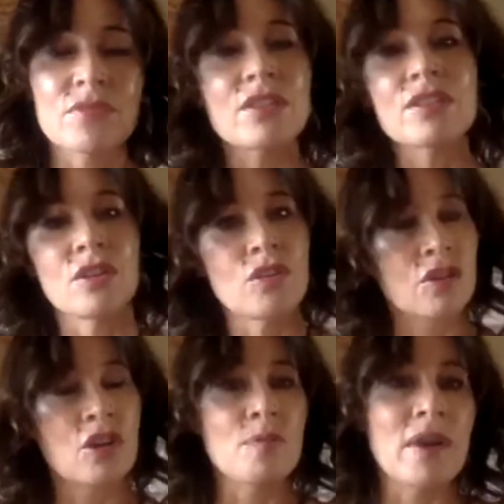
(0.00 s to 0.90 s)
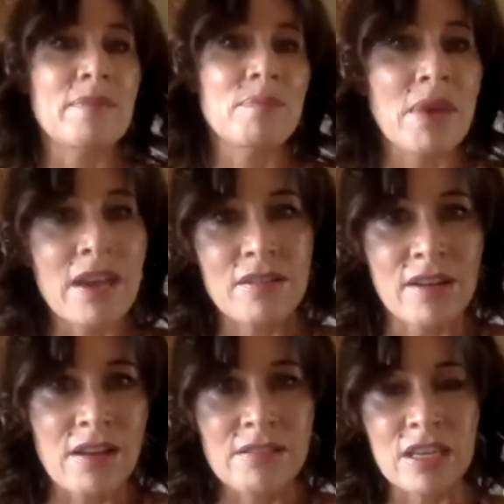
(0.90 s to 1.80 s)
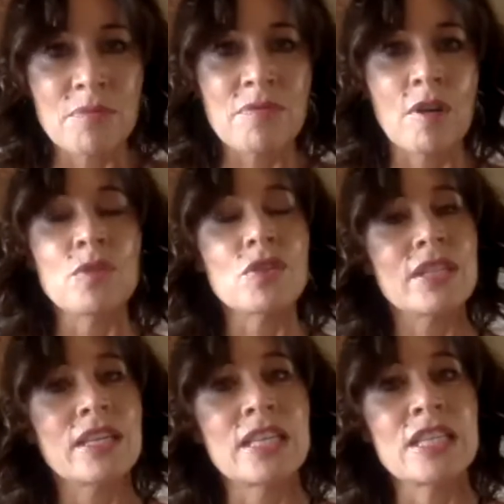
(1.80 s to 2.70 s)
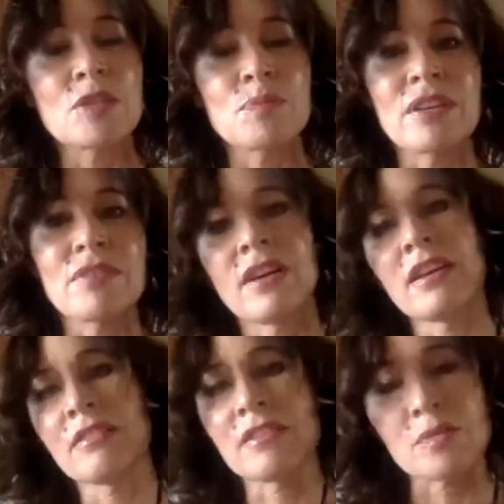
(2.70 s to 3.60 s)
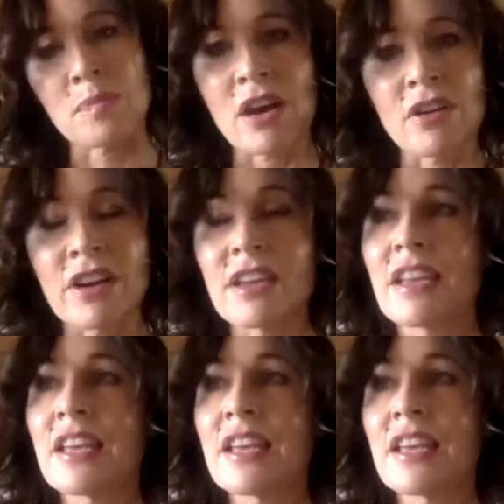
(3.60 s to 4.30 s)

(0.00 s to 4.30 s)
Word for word: just so you know, my background I'm from New Zealand, my father is Maori,